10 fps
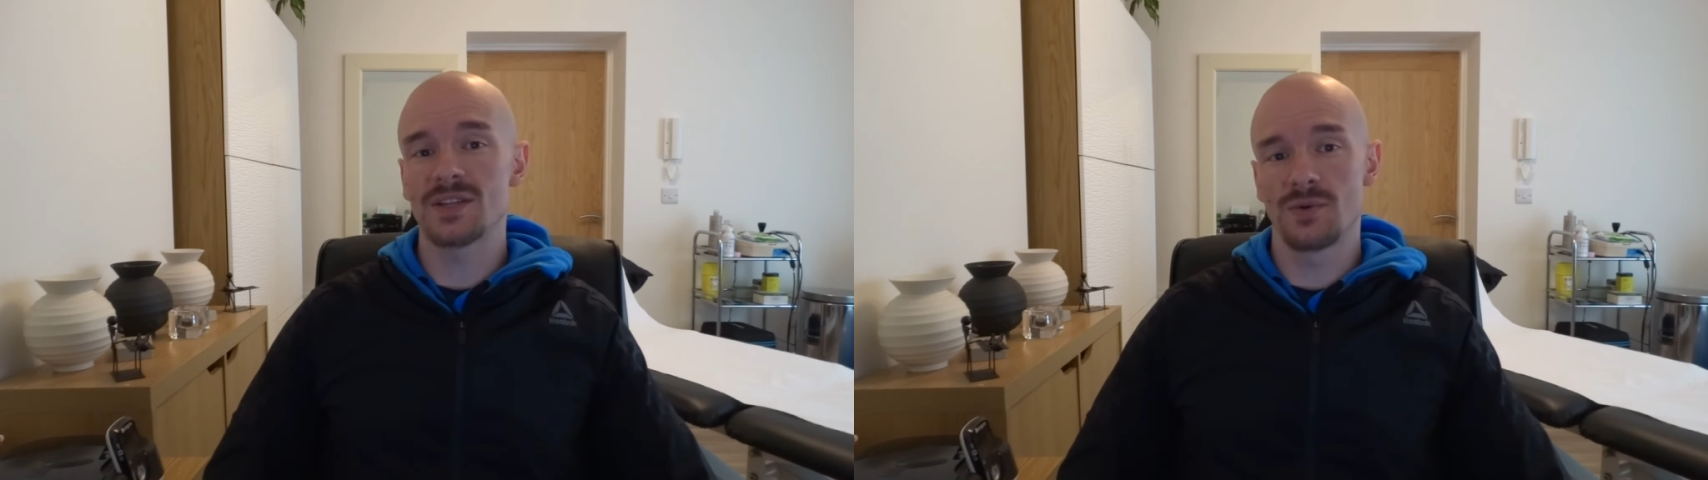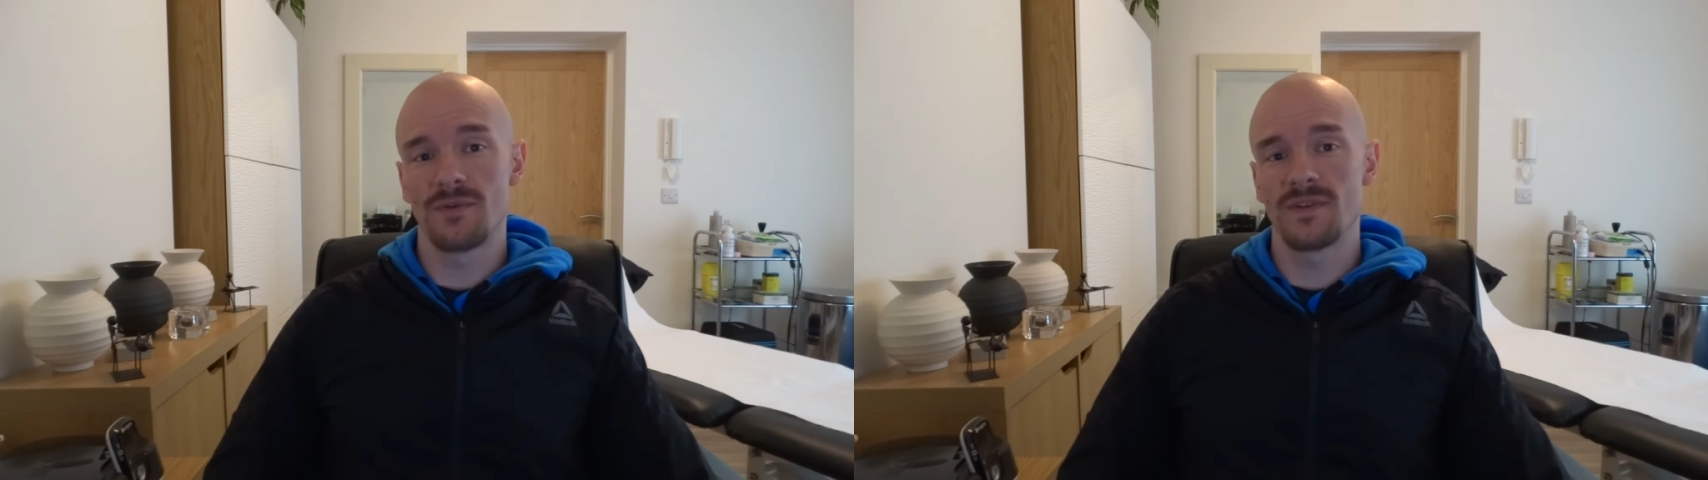
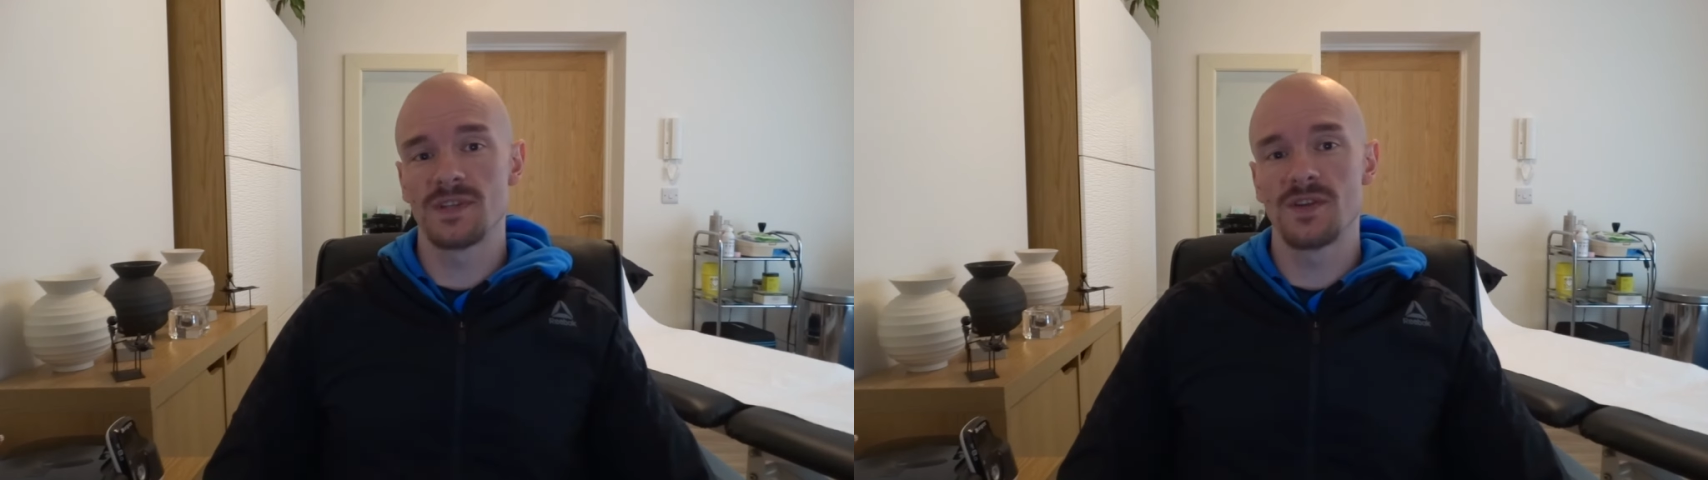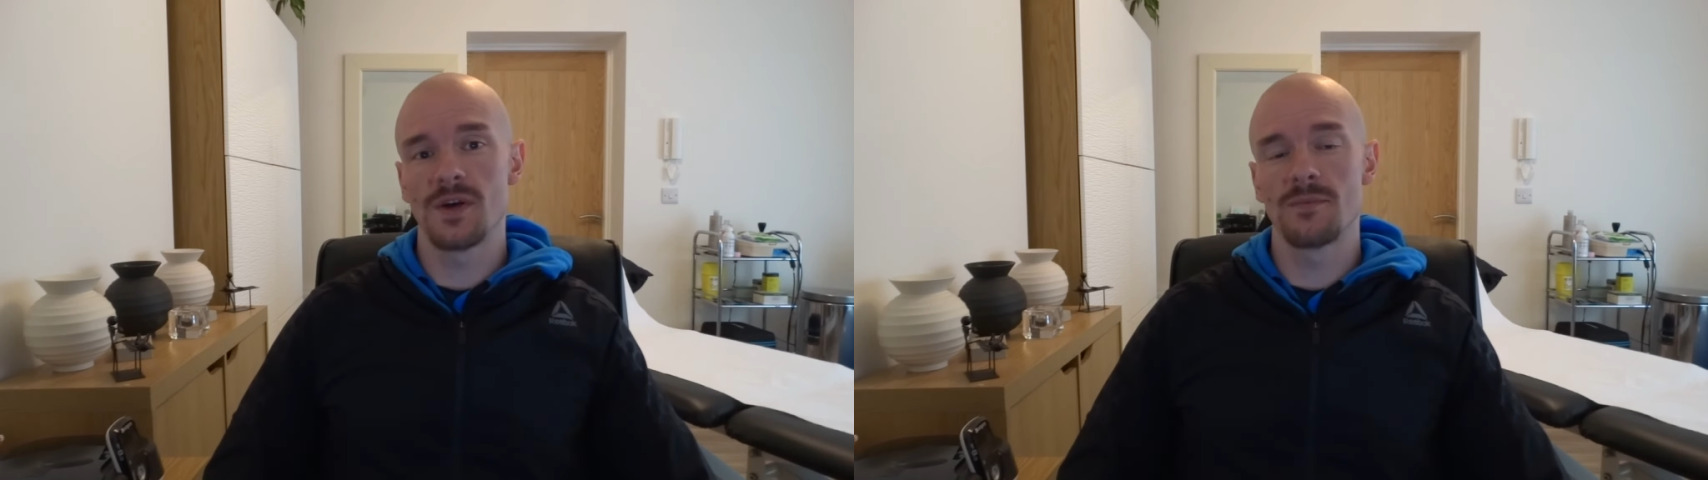to a
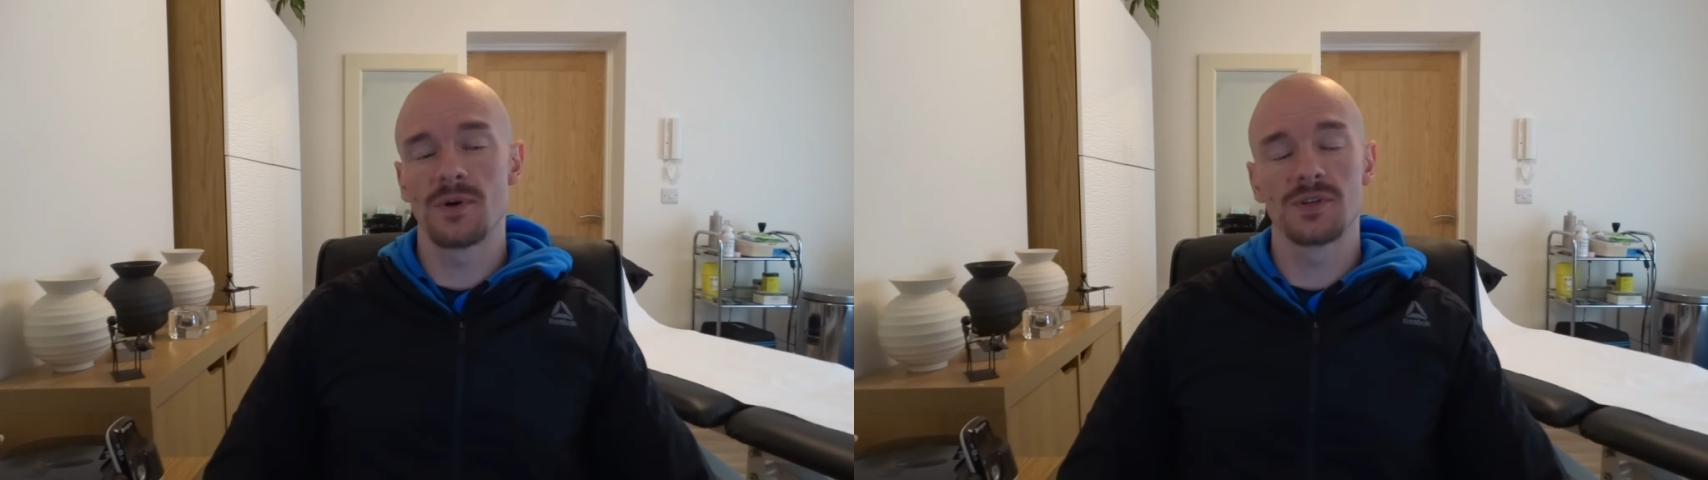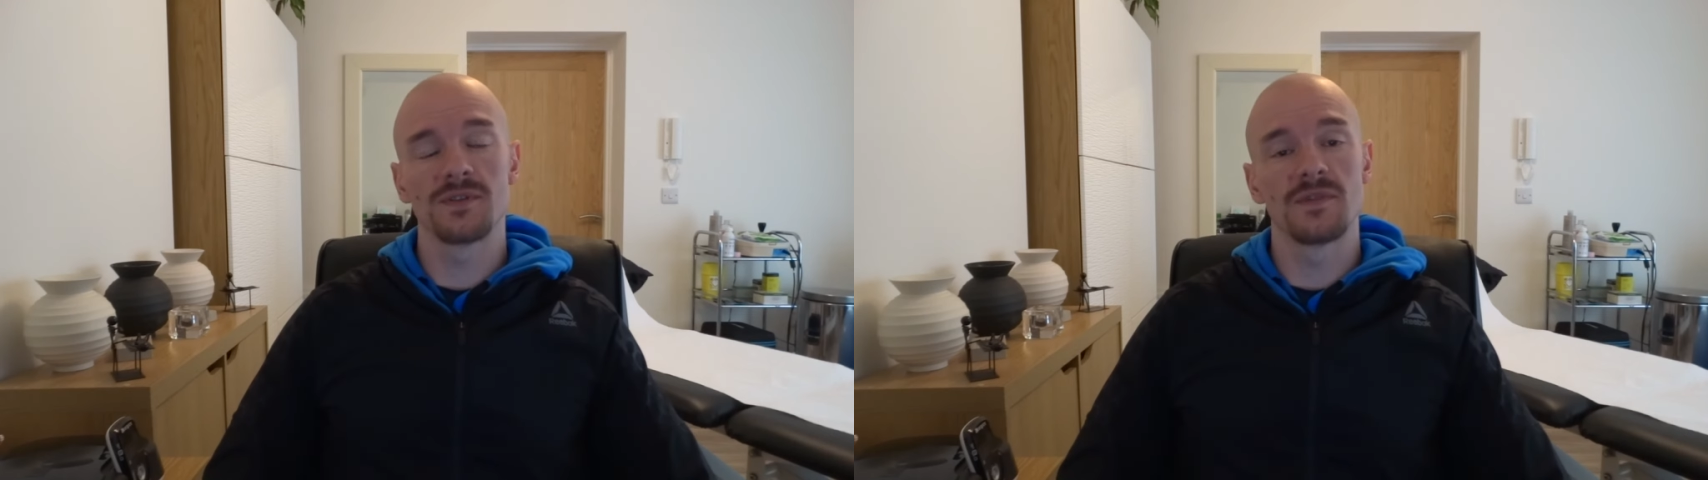physio
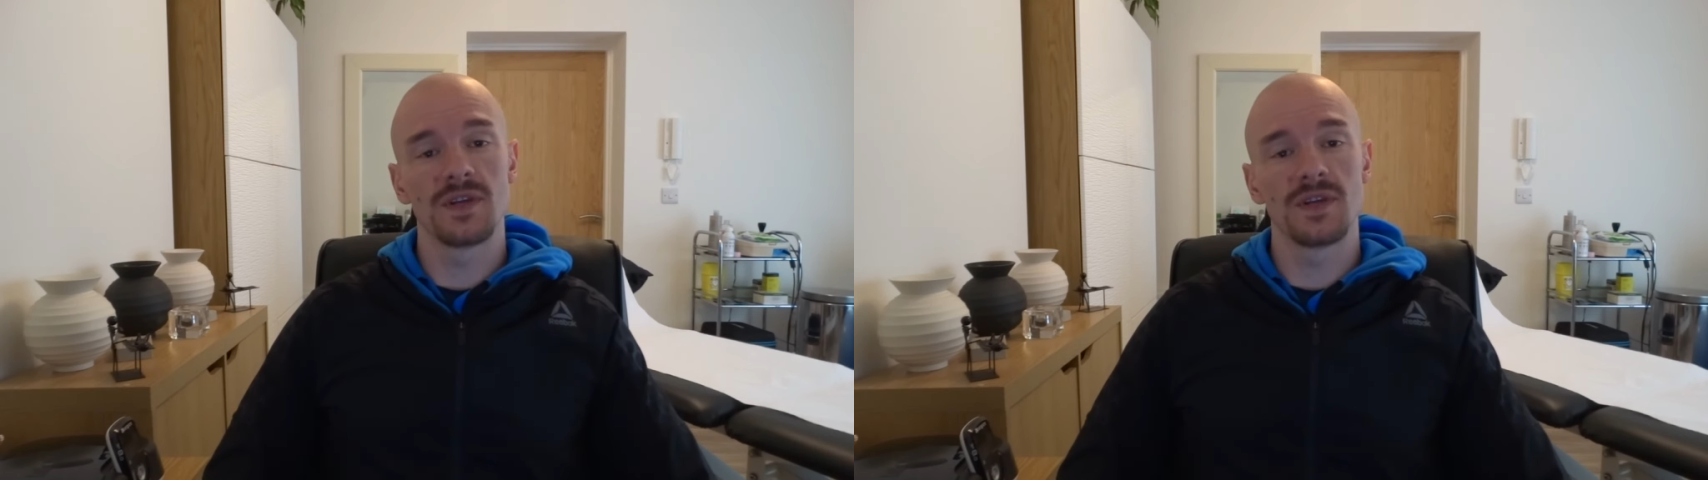because of